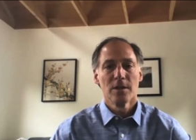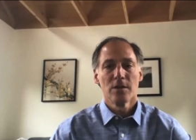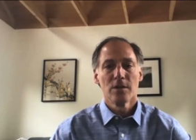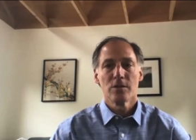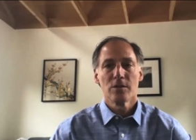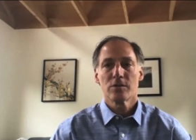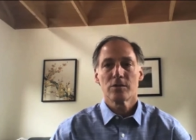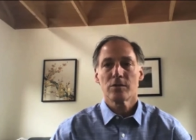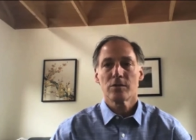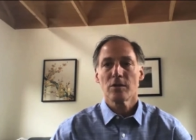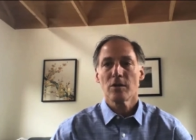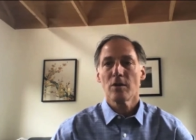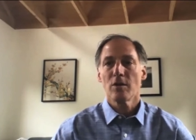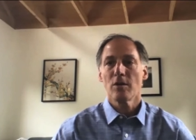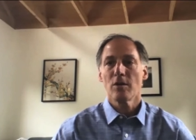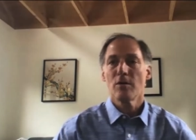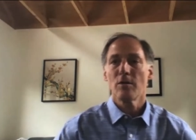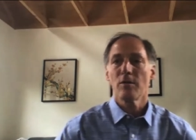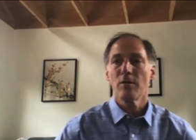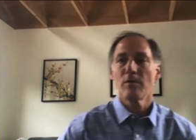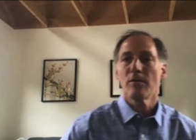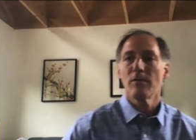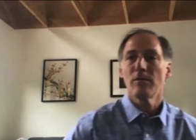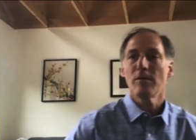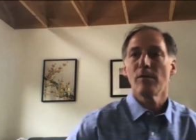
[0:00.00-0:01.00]

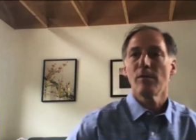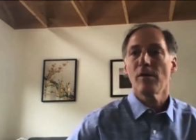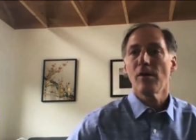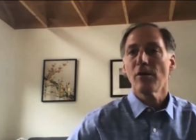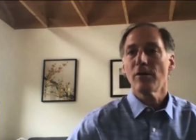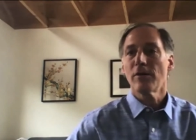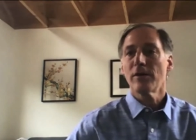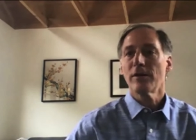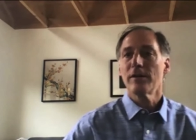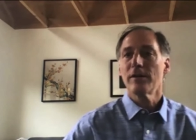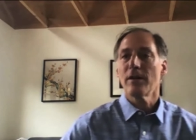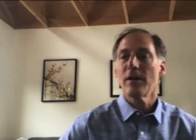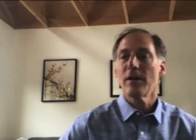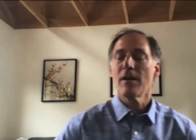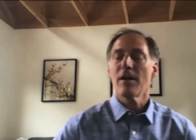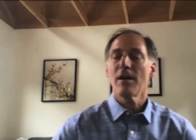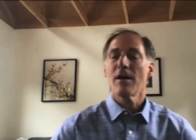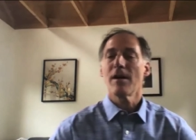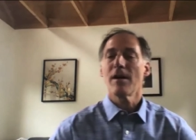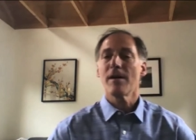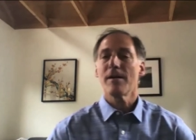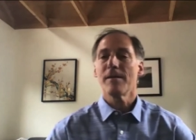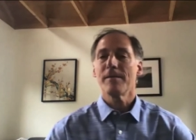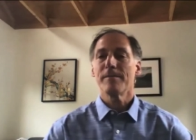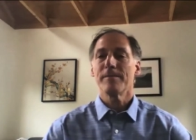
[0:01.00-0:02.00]
So,
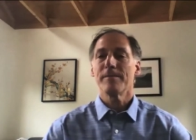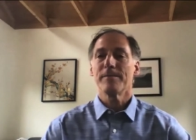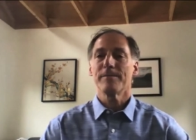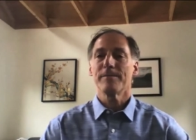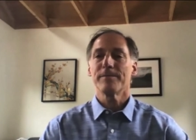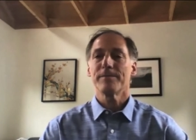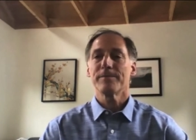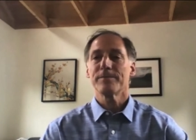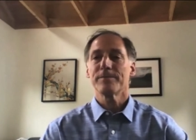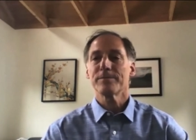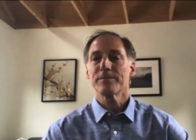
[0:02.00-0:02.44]
um,